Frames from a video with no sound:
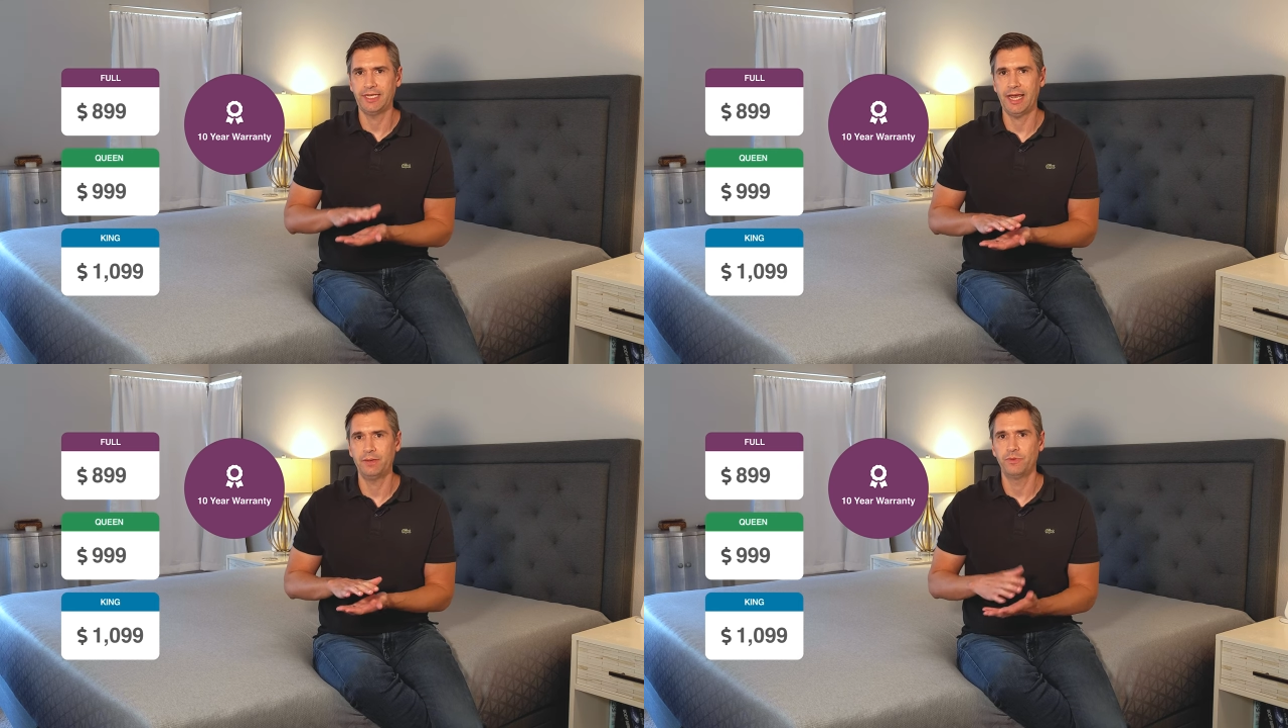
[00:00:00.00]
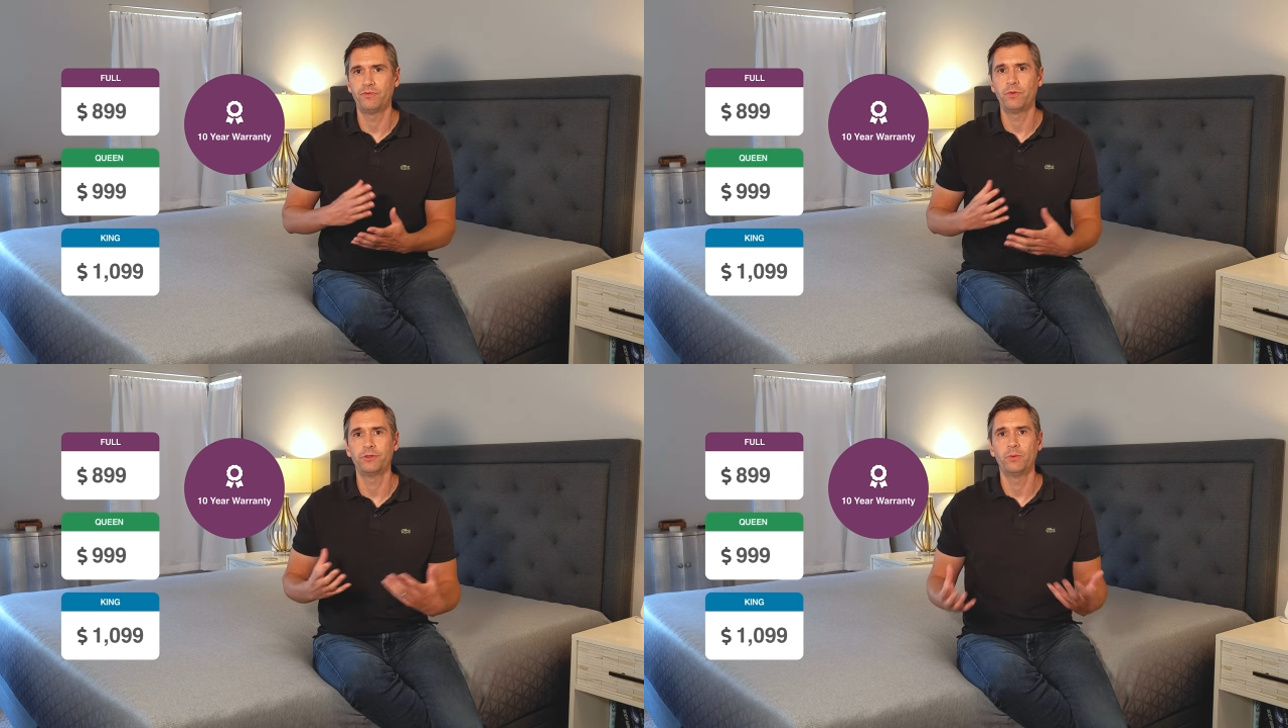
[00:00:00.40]
sag
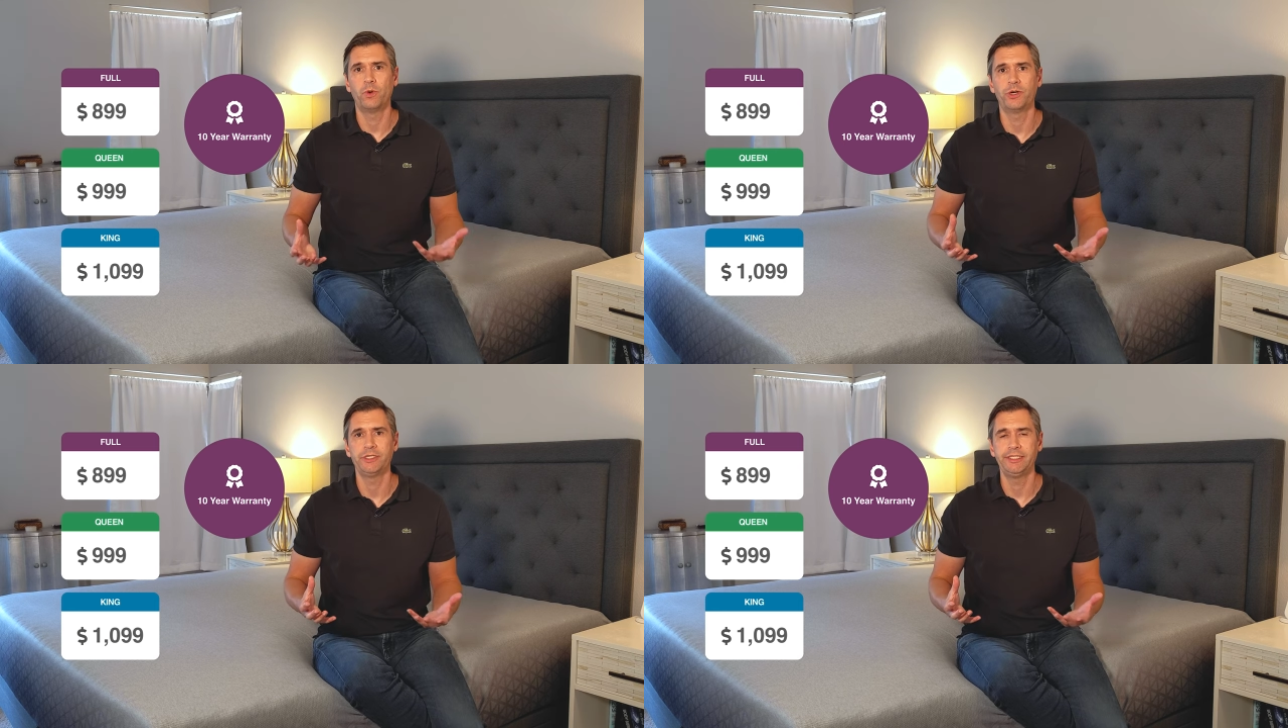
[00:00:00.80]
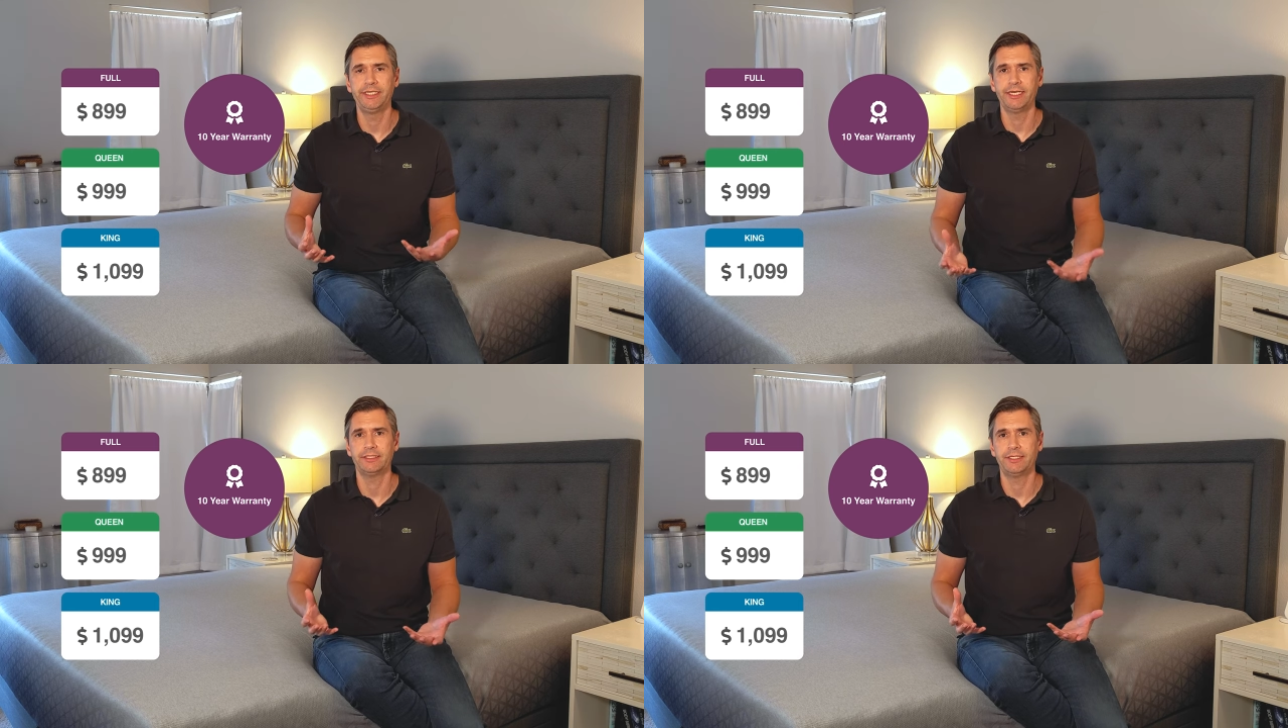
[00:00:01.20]
before the warranty
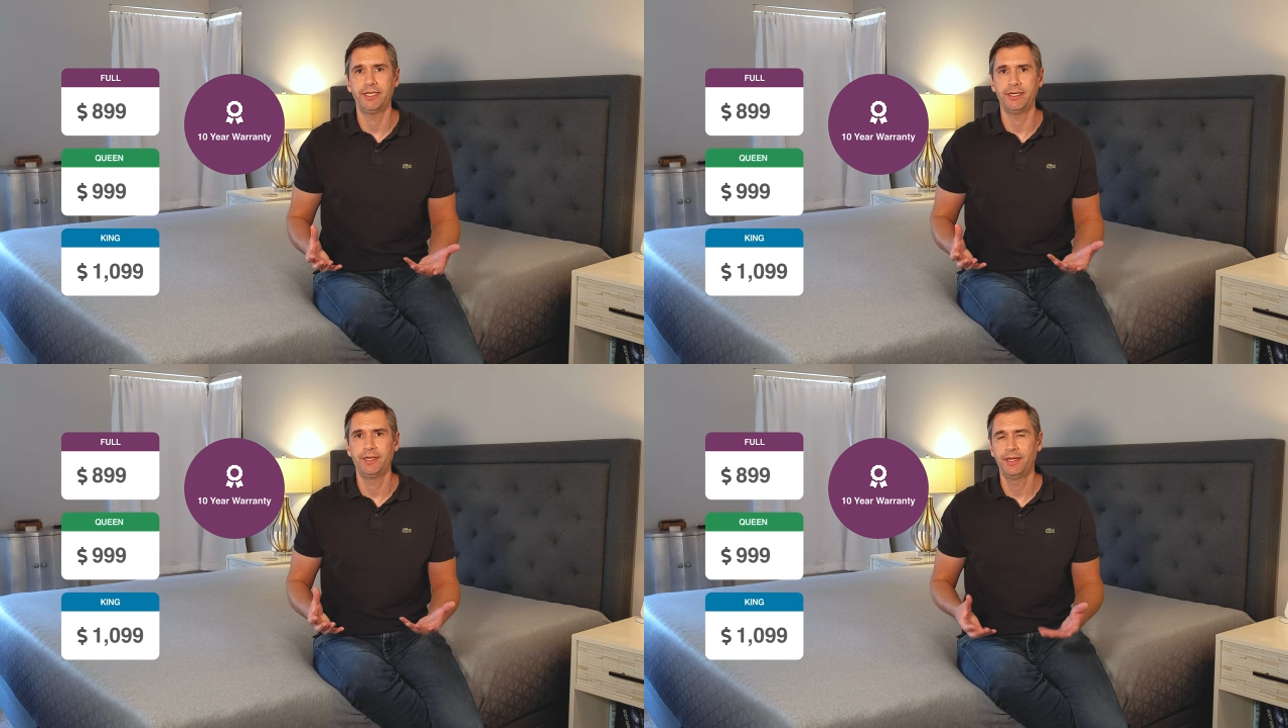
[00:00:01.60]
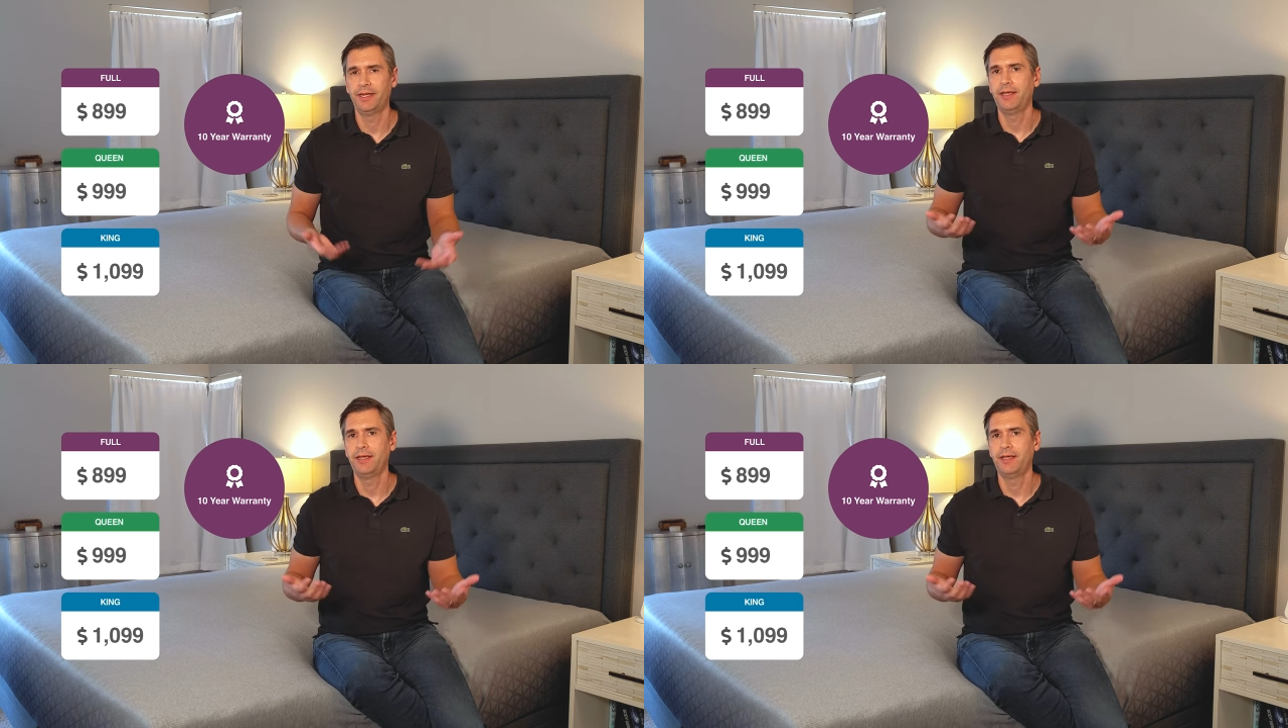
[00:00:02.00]
kicks in.